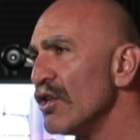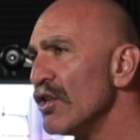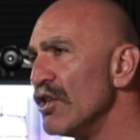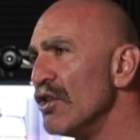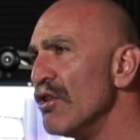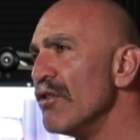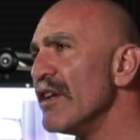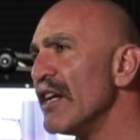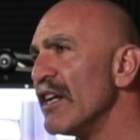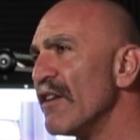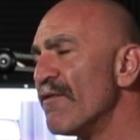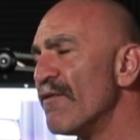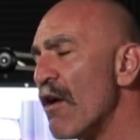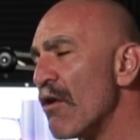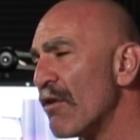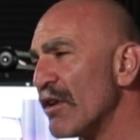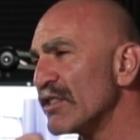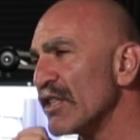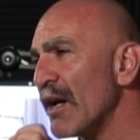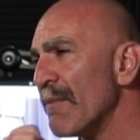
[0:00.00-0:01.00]
You need to
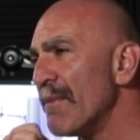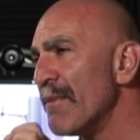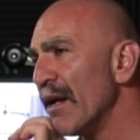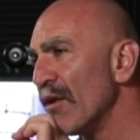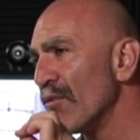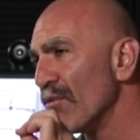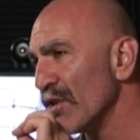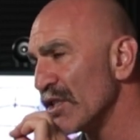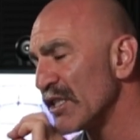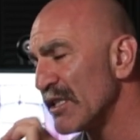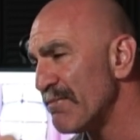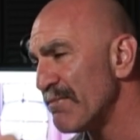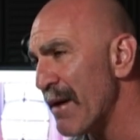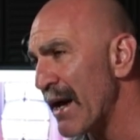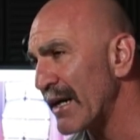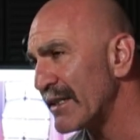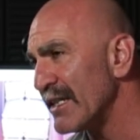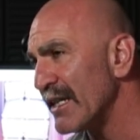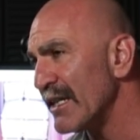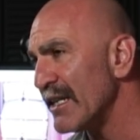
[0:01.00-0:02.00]
focus on being
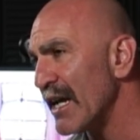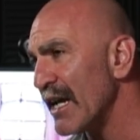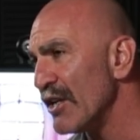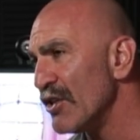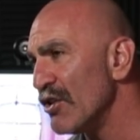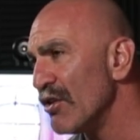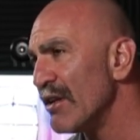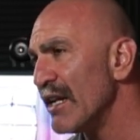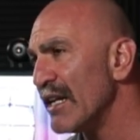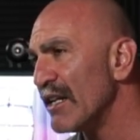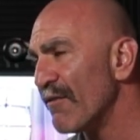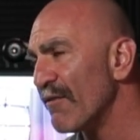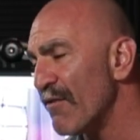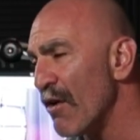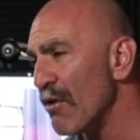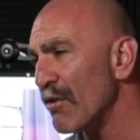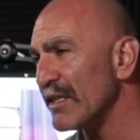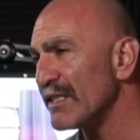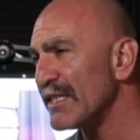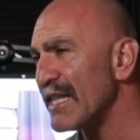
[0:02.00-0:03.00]
respected and you need to
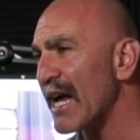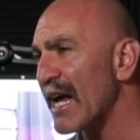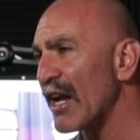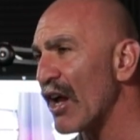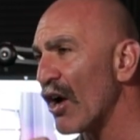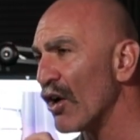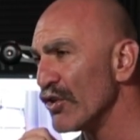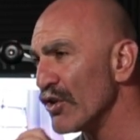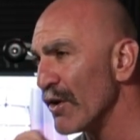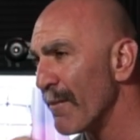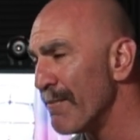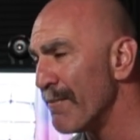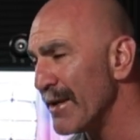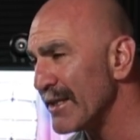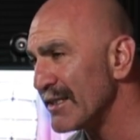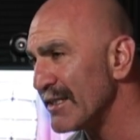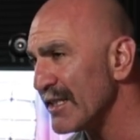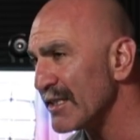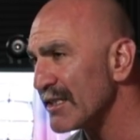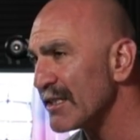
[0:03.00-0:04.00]
focus that on your
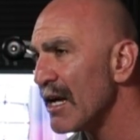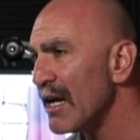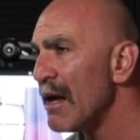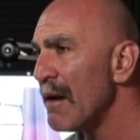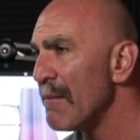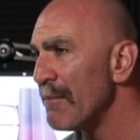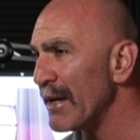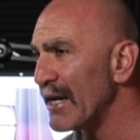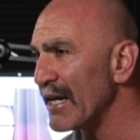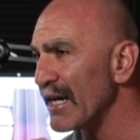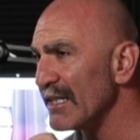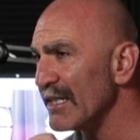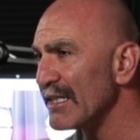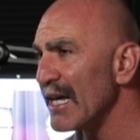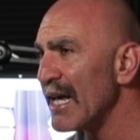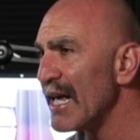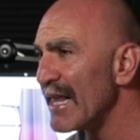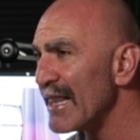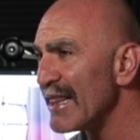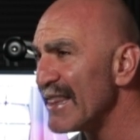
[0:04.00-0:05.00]
business
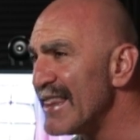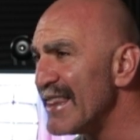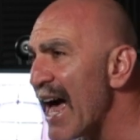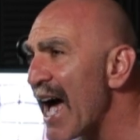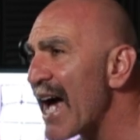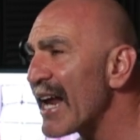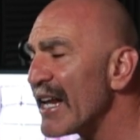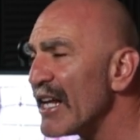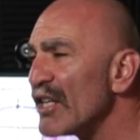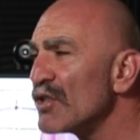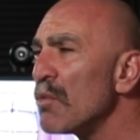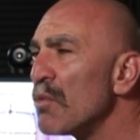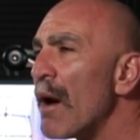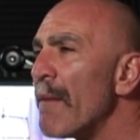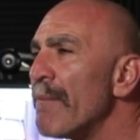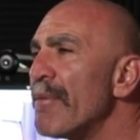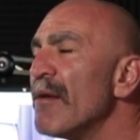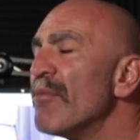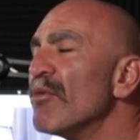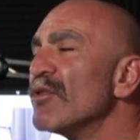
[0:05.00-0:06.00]
because that is
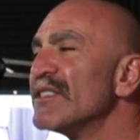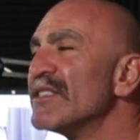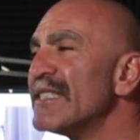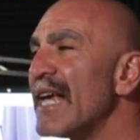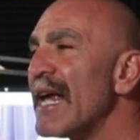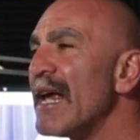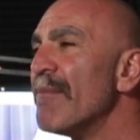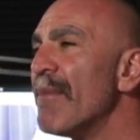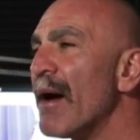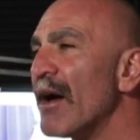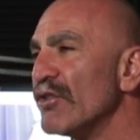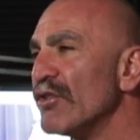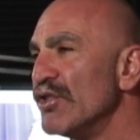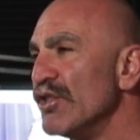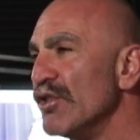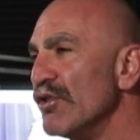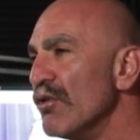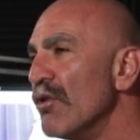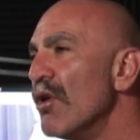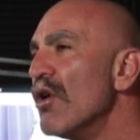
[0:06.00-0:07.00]
what people say
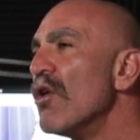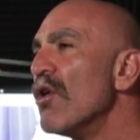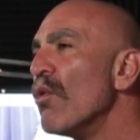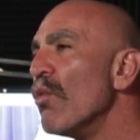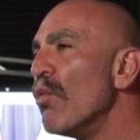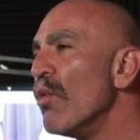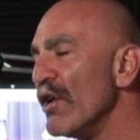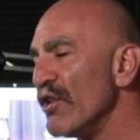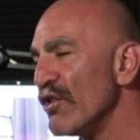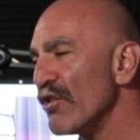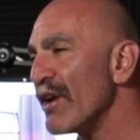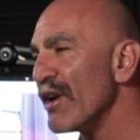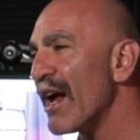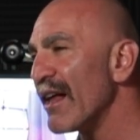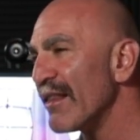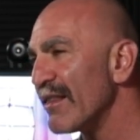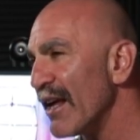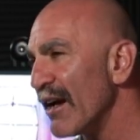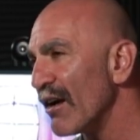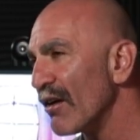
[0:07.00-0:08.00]
about you when you're
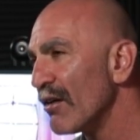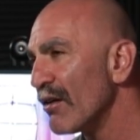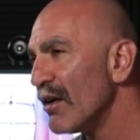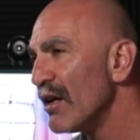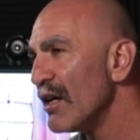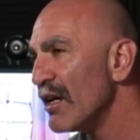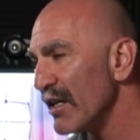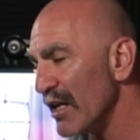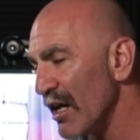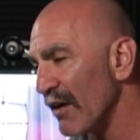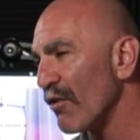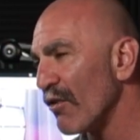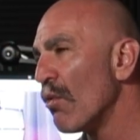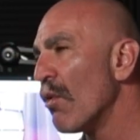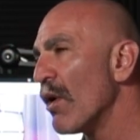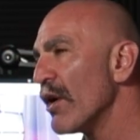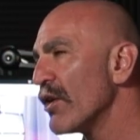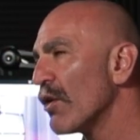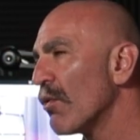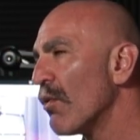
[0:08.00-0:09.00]
not there. You ever
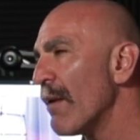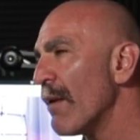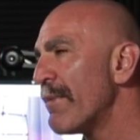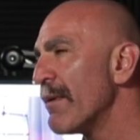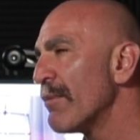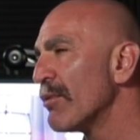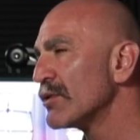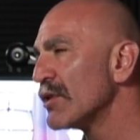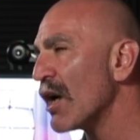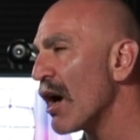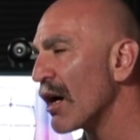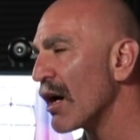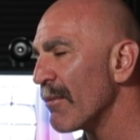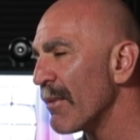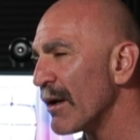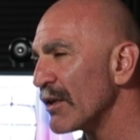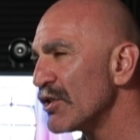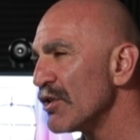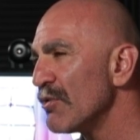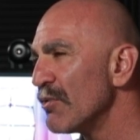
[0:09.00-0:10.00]
wonder what people talk
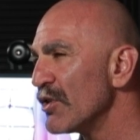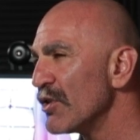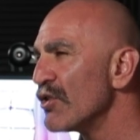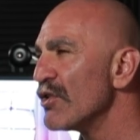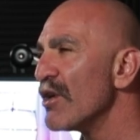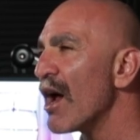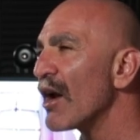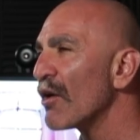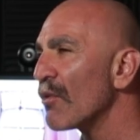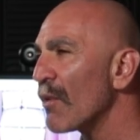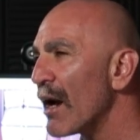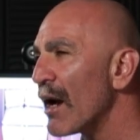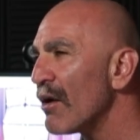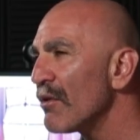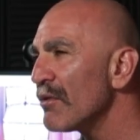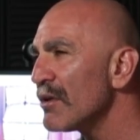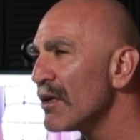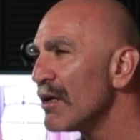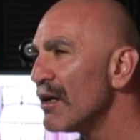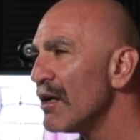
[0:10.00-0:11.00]
about you when you're not
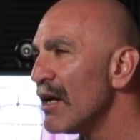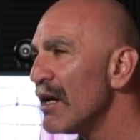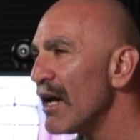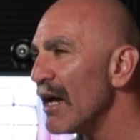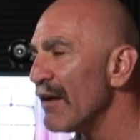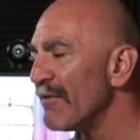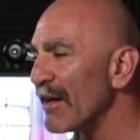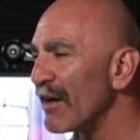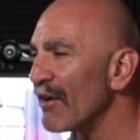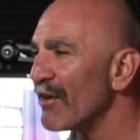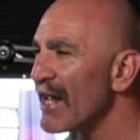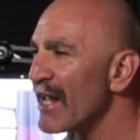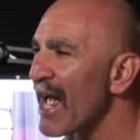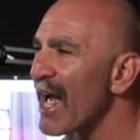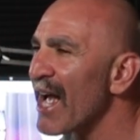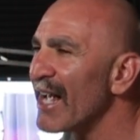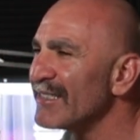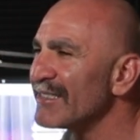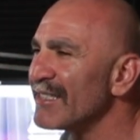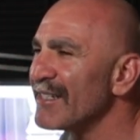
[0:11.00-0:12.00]
around? If they go,
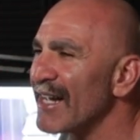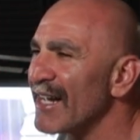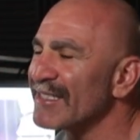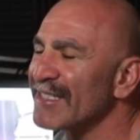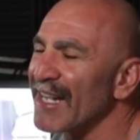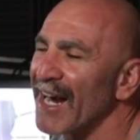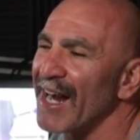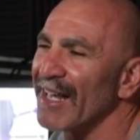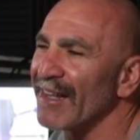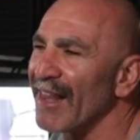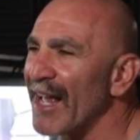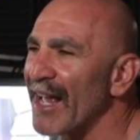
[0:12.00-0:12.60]
yeah, he's a nice guy, I